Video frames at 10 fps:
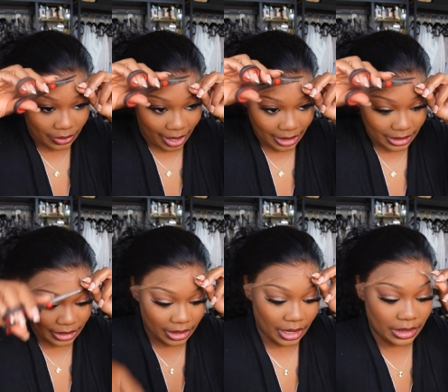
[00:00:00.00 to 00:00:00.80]
So I need
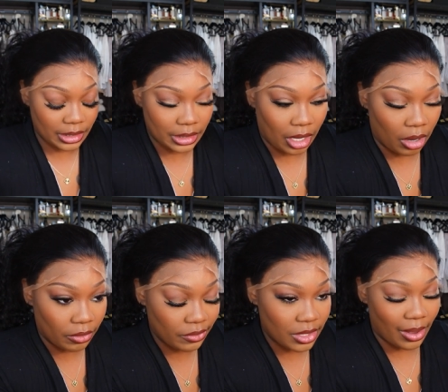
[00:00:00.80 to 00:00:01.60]
to cut this
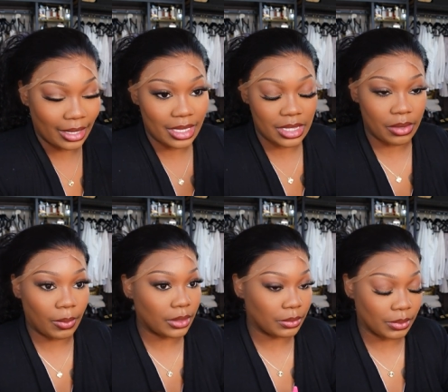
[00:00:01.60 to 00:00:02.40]
off so I can see
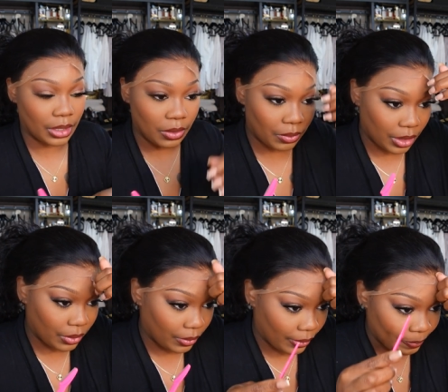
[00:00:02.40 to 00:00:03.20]
what's really going
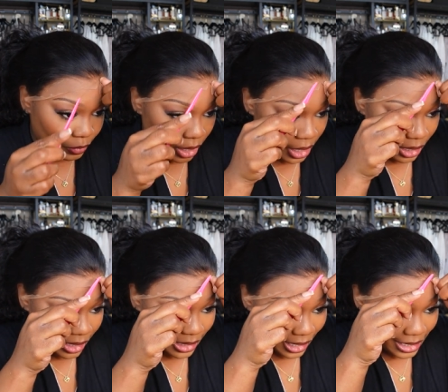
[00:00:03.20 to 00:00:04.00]
on.
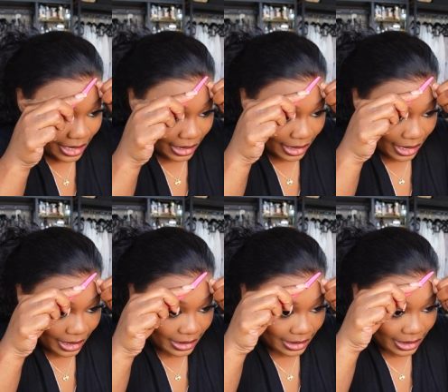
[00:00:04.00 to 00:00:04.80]
Cause like I said, the
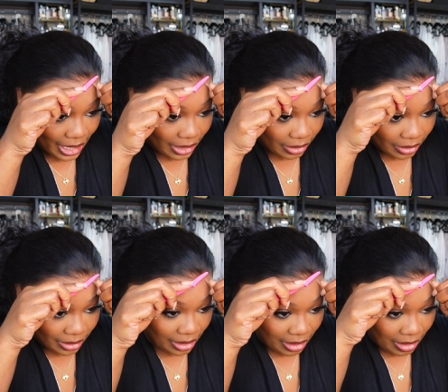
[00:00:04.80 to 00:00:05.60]
lace is kind of
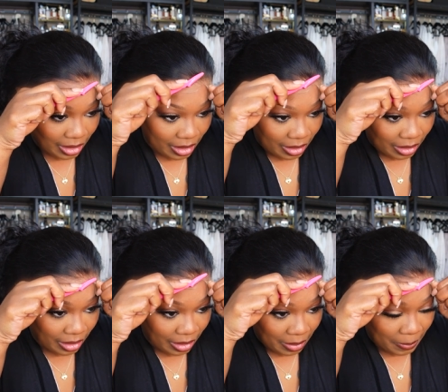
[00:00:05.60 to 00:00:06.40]

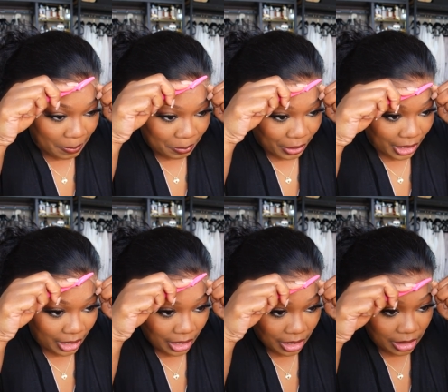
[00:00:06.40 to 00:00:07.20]

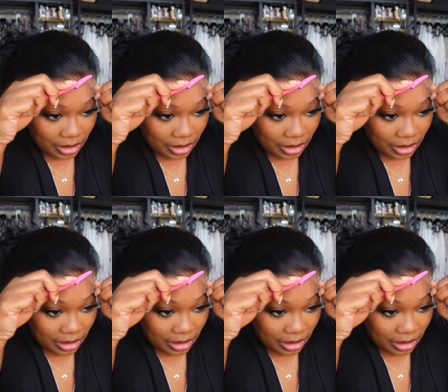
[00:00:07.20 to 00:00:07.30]
big.